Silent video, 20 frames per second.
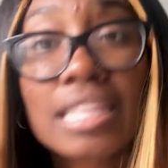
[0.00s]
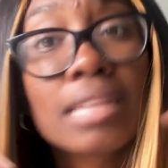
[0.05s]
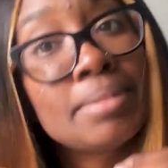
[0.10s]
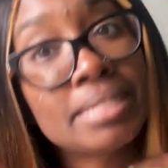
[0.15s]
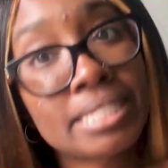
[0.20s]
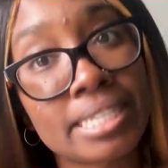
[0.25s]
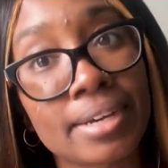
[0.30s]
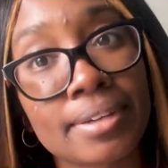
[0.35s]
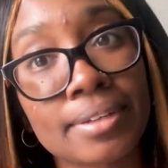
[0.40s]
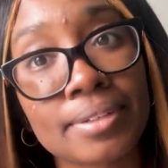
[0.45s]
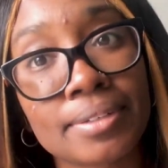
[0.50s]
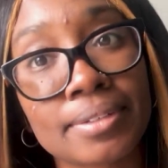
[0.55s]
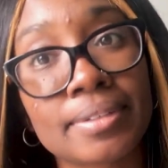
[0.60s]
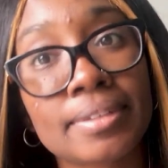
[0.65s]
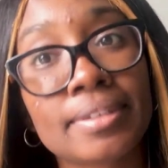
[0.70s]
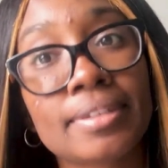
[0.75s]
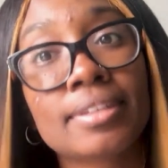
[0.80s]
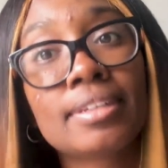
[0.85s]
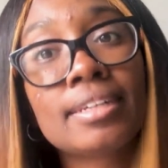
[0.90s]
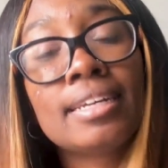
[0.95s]
Let me tell you,
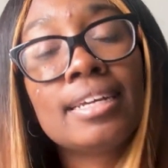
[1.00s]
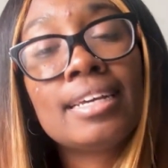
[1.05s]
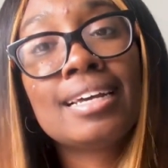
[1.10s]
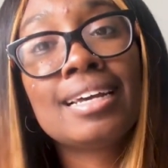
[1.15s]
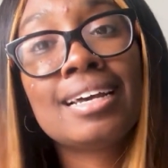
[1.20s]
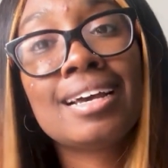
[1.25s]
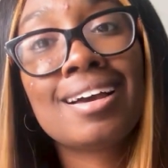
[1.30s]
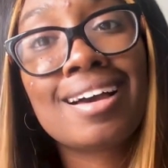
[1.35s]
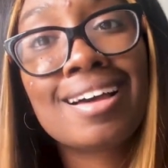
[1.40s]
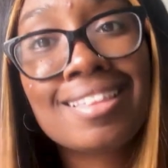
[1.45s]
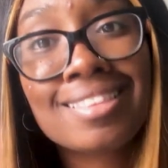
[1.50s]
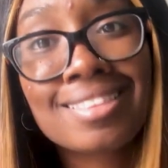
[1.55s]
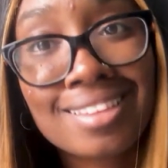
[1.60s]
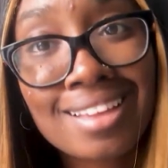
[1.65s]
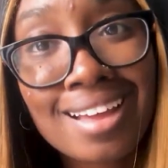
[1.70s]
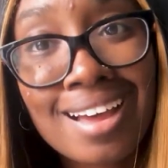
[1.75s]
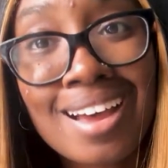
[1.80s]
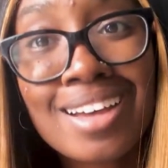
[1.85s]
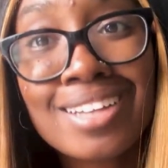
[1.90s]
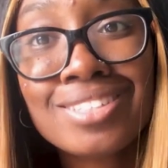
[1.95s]
a
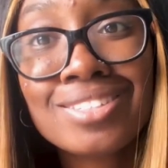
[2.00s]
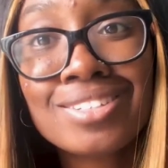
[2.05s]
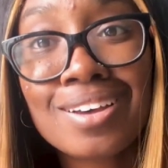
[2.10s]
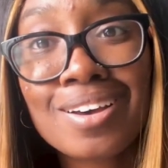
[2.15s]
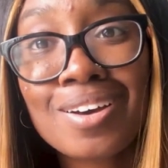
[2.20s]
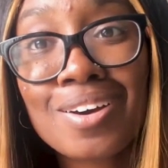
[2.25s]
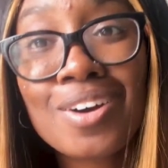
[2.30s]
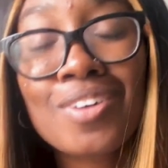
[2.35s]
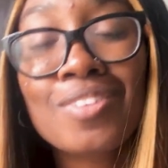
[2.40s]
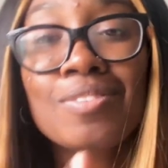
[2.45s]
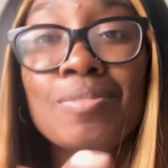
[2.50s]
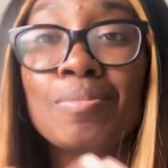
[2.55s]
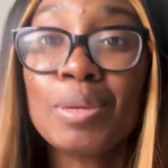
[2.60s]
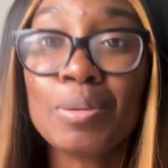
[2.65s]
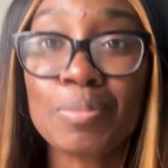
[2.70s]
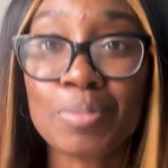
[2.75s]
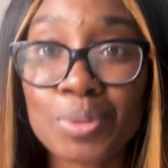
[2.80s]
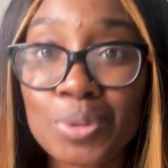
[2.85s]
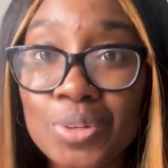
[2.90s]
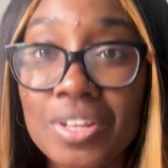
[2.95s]
lot of
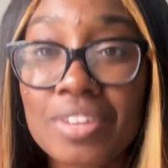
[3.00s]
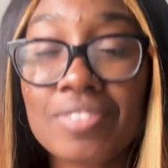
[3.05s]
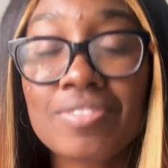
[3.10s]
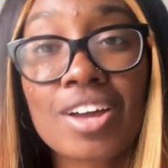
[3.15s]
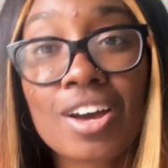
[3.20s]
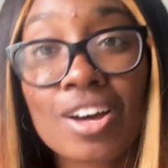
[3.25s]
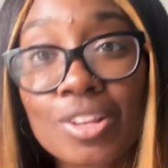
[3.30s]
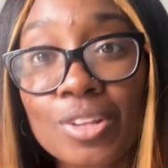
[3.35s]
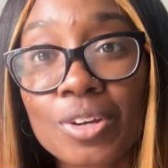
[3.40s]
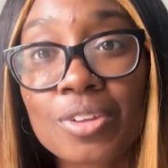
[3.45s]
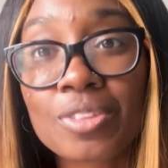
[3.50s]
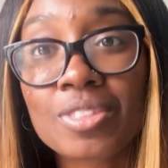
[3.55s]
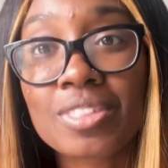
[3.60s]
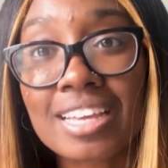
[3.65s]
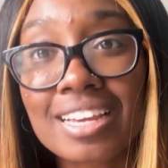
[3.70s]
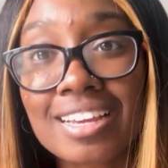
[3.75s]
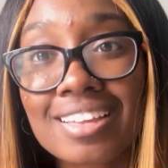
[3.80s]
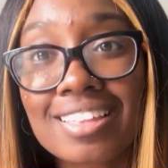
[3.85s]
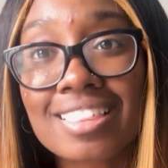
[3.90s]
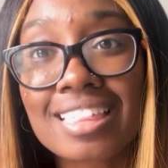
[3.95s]
people of color
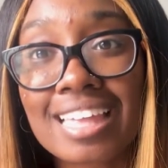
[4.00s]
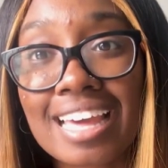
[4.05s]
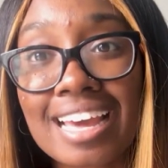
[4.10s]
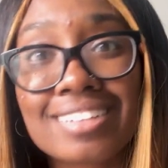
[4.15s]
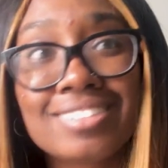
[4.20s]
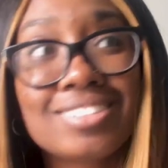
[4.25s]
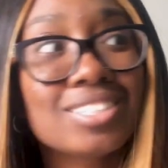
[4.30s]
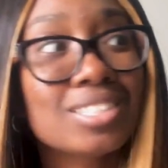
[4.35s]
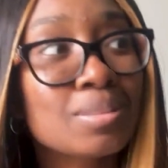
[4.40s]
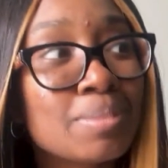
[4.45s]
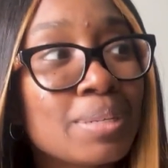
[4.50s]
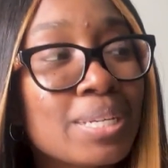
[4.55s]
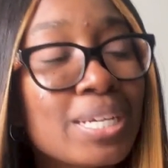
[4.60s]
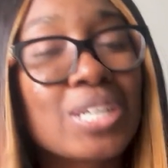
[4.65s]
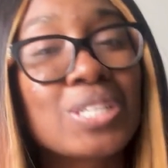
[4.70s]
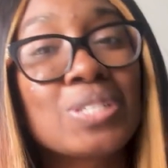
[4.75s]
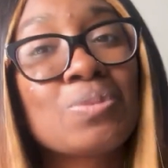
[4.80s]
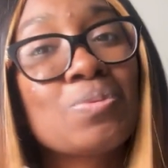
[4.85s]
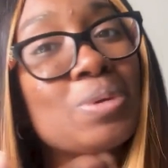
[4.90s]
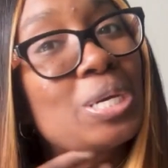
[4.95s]
think that just
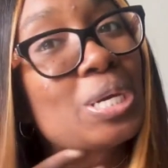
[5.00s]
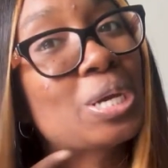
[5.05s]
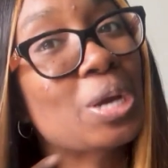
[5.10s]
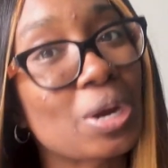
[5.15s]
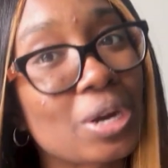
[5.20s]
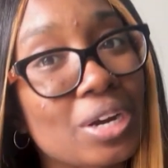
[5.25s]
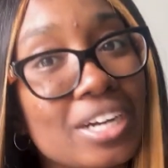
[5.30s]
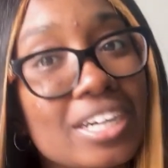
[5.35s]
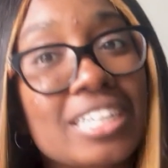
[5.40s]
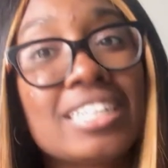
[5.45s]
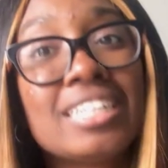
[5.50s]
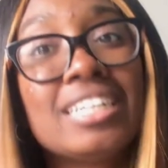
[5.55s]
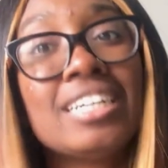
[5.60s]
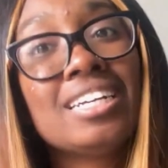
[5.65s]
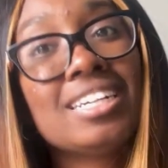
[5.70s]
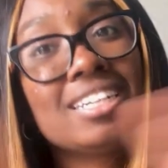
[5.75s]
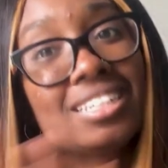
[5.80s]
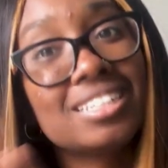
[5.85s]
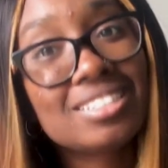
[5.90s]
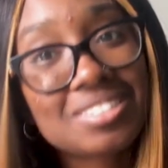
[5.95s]
because we are
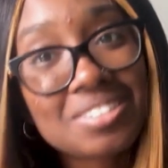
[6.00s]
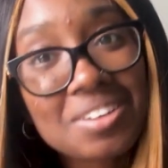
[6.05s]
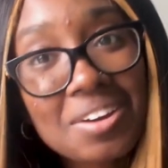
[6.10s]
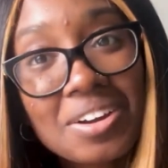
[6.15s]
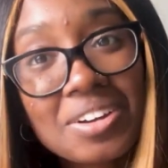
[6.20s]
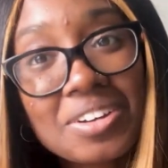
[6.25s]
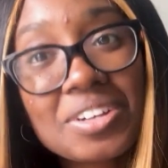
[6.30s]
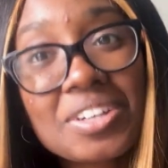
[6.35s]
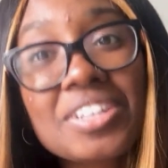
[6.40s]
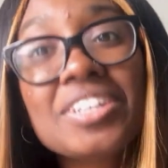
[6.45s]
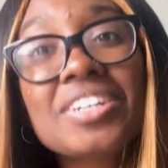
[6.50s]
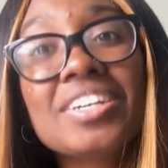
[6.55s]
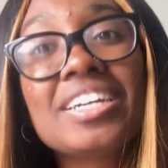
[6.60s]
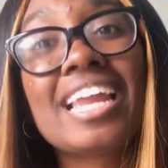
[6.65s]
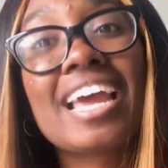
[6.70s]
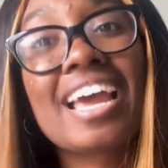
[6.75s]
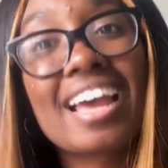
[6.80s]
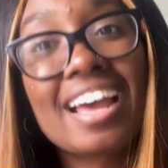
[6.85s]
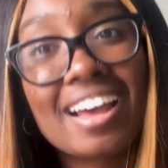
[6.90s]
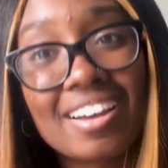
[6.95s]
darker and
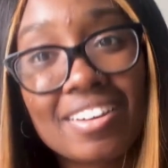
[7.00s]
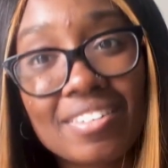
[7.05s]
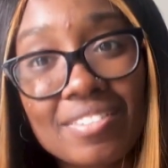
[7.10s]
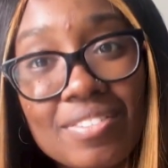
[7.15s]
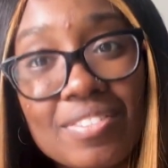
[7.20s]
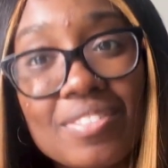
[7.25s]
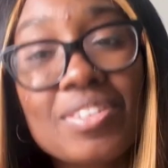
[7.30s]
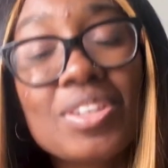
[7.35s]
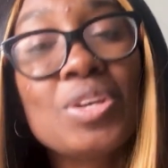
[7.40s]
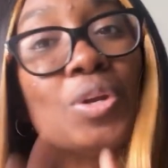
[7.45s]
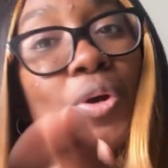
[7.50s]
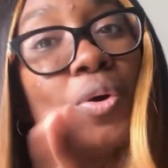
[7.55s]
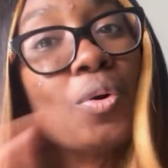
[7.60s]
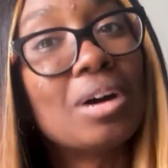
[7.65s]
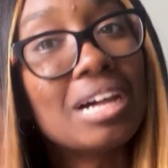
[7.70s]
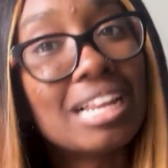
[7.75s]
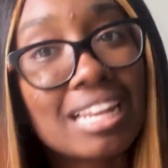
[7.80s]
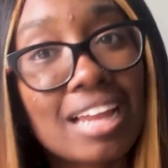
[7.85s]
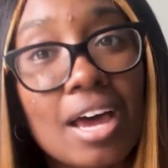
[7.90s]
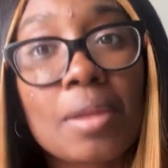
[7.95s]
have,
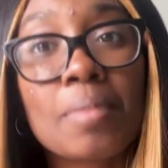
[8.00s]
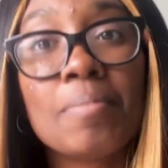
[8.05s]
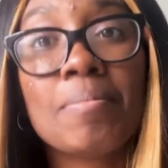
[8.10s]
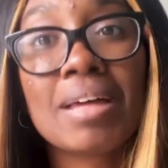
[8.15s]
a lot of